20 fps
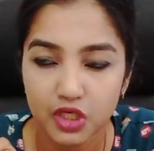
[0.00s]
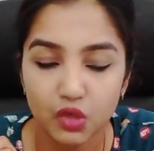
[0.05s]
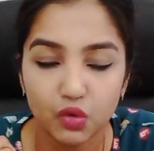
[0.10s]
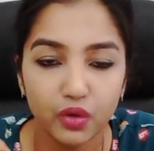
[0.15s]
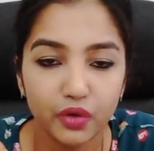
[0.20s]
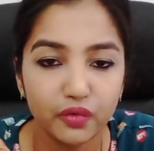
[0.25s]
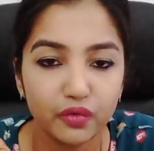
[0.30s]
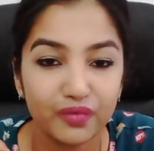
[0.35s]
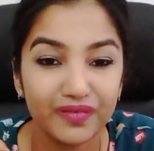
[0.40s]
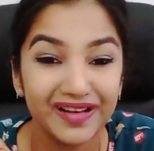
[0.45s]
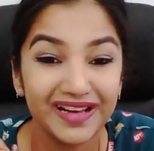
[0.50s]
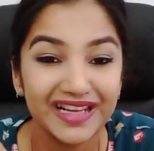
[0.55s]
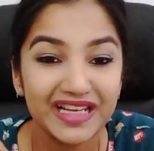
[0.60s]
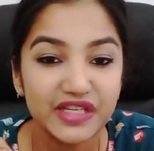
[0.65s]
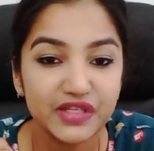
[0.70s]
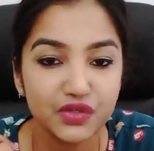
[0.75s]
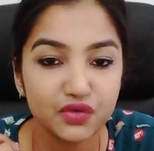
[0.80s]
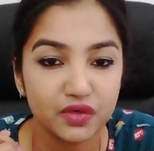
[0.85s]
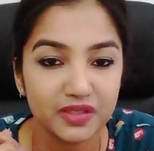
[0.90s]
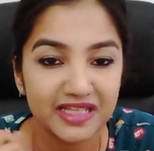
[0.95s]
You want to
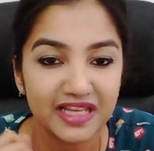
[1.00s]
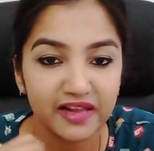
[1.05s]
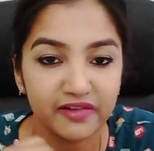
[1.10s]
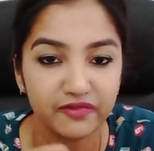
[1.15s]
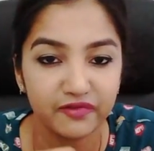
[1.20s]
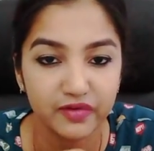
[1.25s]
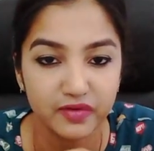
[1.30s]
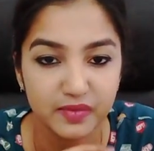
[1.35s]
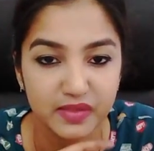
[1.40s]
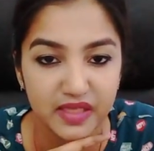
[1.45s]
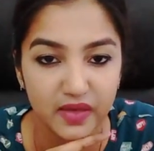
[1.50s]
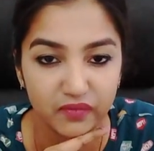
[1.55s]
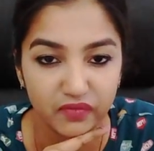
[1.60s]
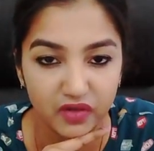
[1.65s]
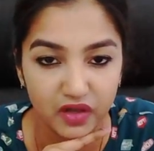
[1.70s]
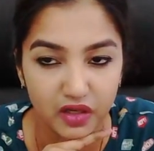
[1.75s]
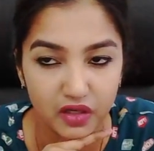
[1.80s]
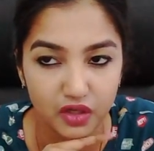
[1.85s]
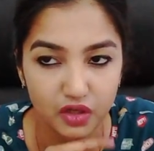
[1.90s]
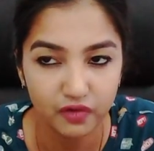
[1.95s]
release yourself from
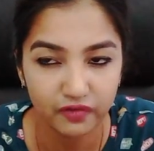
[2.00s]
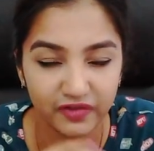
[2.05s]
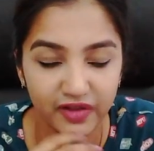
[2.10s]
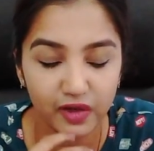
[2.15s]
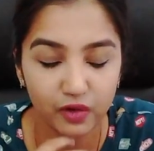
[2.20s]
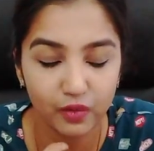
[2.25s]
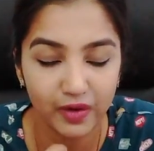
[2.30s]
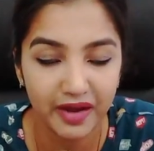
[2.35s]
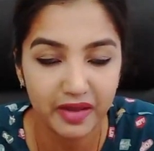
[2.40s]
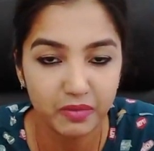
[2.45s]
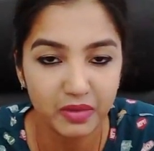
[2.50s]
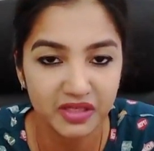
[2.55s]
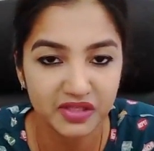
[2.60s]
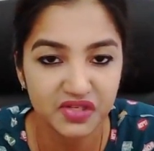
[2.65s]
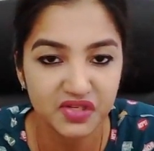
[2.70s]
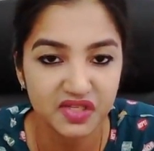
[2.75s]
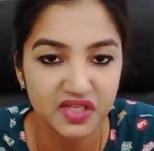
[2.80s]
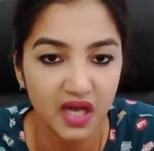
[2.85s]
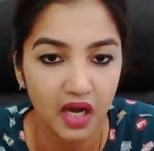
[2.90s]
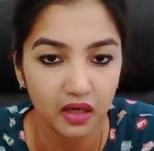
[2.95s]
something. You feel very much
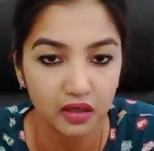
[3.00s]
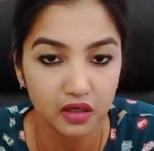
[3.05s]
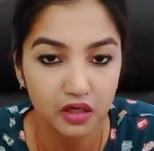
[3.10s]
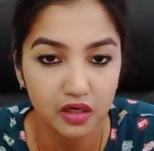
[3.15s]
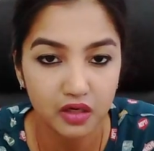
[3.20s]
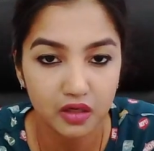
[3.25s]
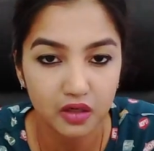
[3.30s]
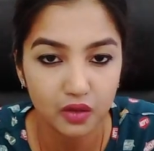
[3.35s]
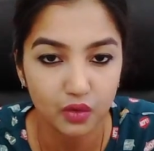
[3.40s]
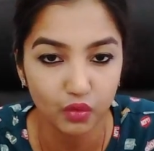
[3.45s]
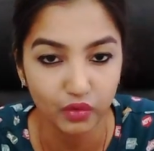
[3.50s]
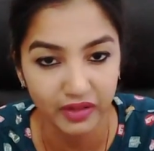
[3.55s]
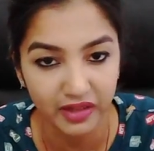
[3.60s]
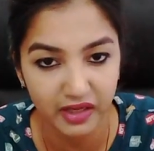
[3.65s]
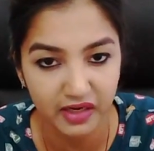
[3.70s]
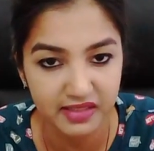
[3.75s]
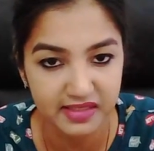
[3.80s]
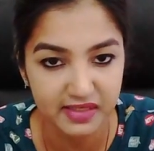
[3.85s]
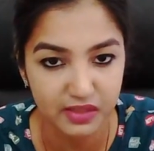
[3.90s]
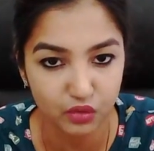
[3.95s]
stuck
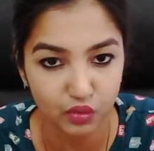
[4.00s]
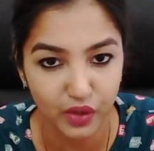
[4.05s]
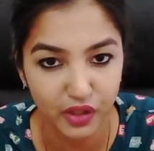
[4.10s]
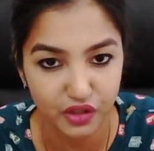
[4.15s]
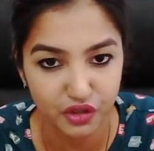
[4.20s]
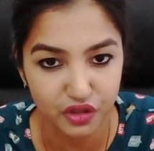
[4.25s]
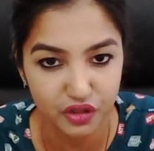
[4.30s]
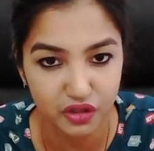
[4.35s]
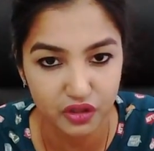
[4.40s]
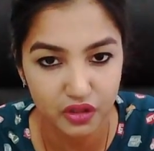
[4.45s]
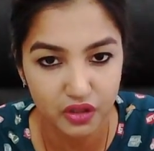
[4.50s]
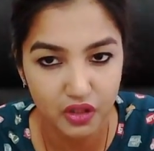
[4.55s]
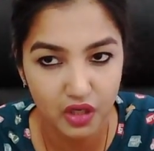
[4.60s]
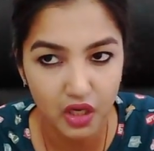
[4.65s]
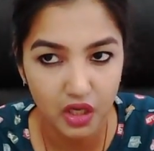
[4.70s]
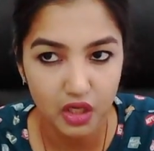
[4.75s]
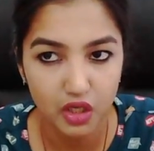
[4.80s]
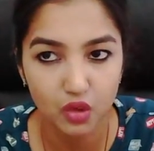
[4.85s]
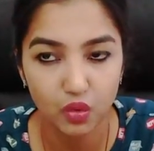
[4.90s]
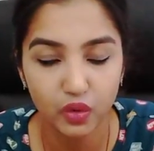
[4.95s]
within a situation.
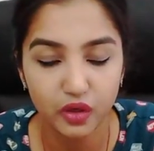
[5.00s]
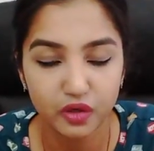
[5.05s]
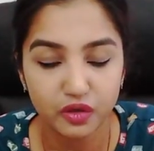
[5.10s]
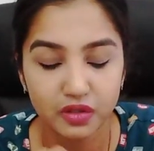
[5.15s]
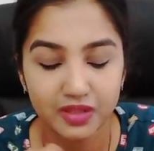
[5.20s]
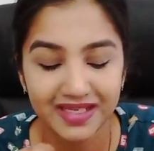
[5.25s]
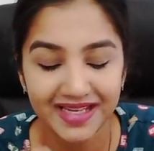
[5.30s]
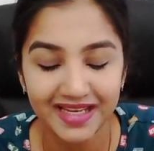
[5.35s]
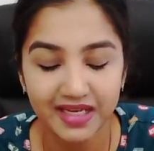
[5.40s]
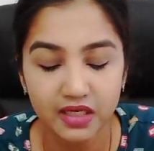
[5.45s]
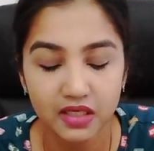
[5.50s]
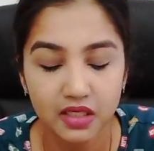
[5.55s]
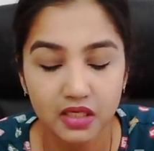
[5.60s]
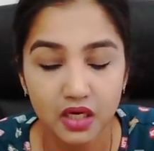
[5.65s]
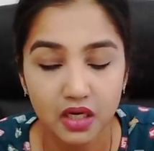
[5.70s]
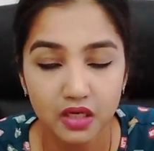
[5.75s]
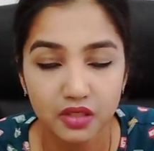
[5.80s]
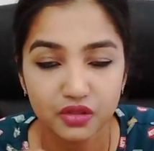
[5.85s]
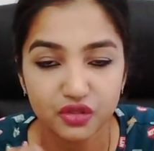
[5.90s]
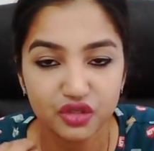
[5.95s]
You want to take
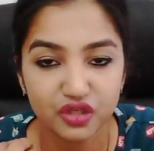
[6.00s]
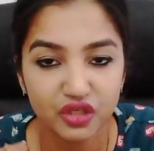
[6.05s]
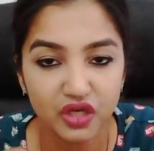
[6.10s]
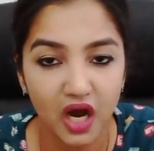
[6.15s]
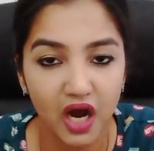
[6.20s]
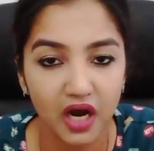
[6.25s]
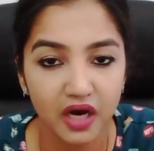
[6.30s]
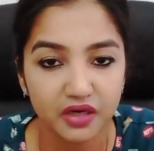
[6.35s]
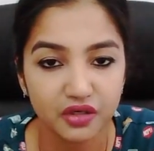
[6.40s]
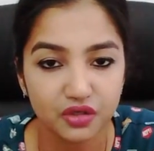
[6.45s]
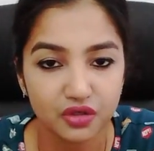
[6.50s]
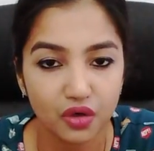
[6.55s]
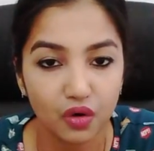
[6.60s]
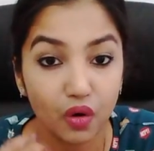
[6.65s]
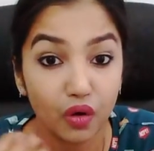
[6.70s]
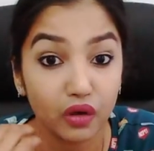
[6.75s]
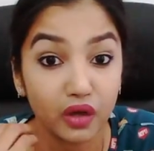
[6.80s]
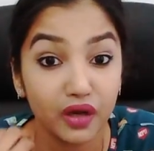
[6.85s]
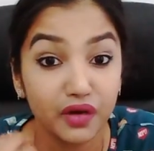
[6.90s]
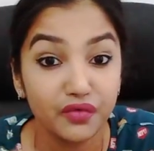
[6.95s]
charge
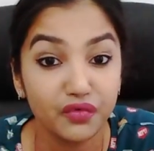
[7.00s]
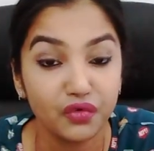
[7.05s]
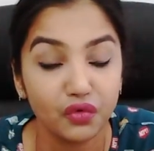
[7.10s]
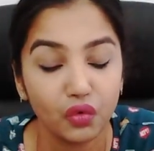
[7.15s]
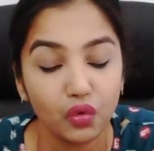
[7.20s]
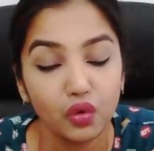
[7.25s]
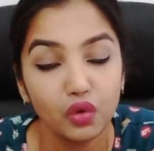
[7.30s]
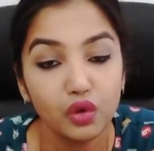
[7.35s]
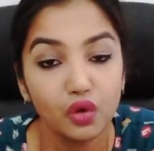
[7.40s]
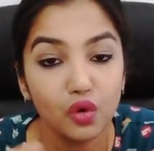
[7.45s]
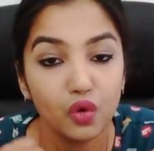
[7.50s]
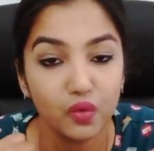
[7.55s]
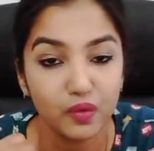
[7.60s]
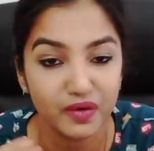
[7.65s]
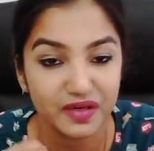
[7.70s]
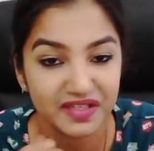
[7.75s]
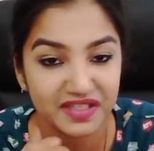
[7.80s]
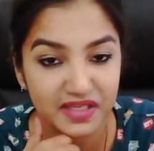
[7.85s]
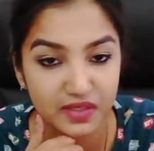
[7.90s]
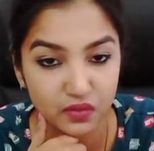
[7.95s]
or control
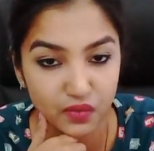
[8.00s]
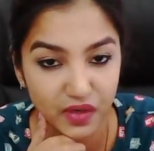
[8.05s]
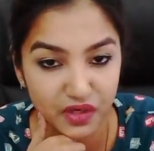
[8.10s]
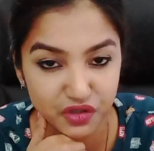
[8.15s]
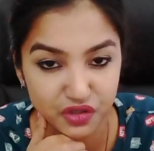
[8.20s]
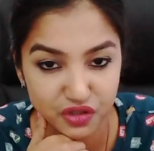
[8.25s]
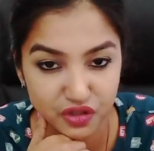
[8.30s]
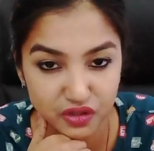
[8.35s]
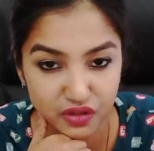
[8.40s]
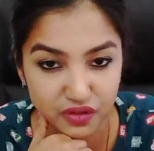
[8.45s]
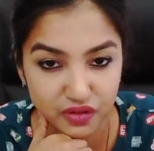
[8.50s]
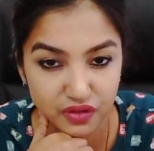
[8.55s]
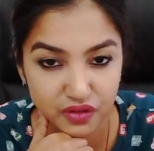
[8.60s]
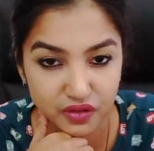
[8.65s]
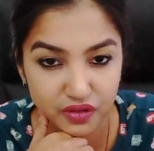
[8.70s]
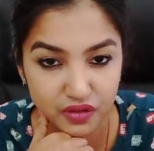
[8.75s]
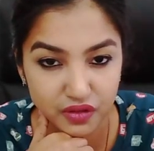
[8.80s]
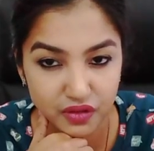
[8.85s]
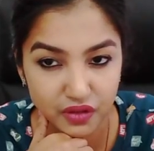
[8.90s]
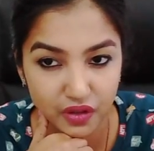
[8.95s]
over a situation.
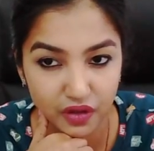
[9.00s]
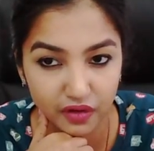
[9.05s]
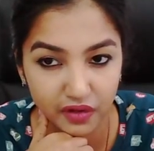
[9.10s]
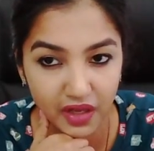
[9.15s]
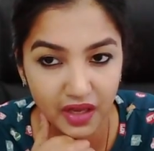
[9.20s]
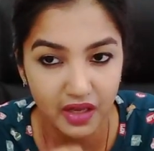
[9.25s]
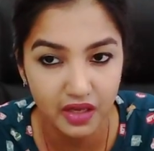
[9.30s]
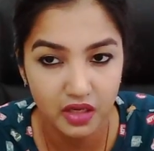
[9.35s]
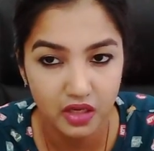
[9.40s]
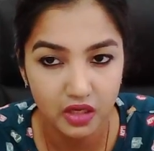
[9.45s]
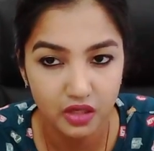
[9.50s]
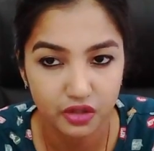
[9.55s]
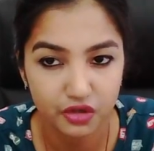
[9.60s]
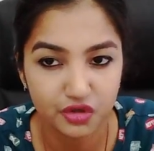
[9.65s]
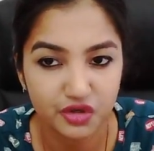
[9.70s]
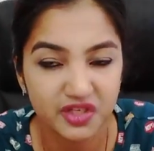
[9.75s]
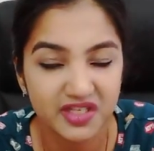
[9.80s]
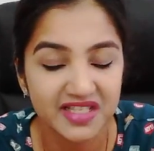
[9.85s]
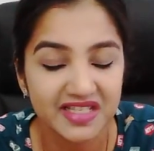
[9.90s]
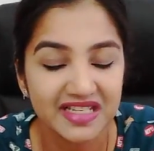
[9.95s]
Okay? You
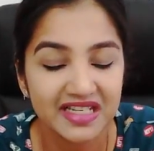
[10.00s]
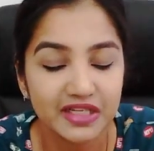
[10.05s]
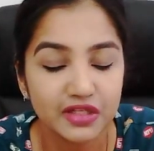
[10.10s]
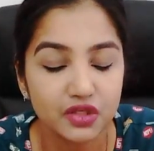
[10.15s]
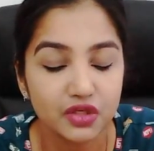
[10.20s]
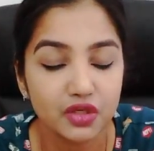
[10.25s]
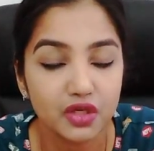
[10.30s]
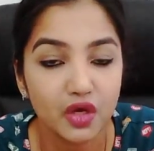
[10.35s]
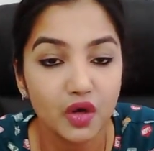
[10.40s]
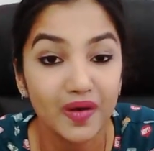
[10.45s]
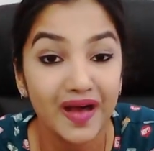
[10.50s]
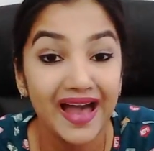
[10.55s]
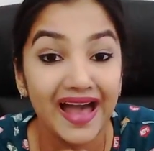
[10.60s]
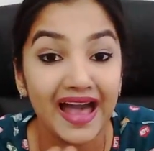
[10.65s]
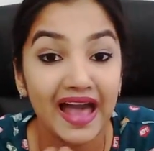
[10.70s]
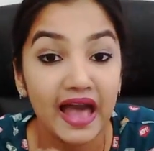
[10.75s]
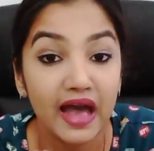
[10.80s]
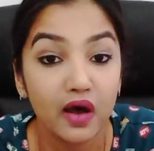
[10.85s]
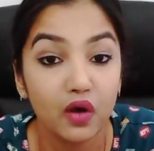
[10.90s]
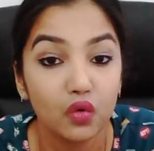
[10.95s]
just need to know
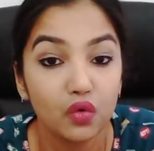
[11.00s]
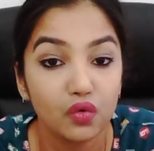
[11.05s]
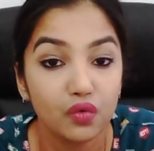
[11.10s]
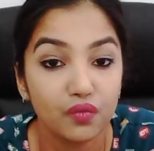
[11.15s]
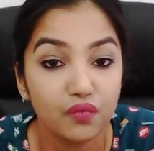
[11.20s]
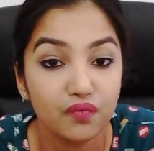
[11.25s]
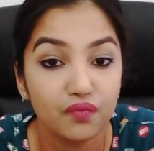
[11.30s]
how.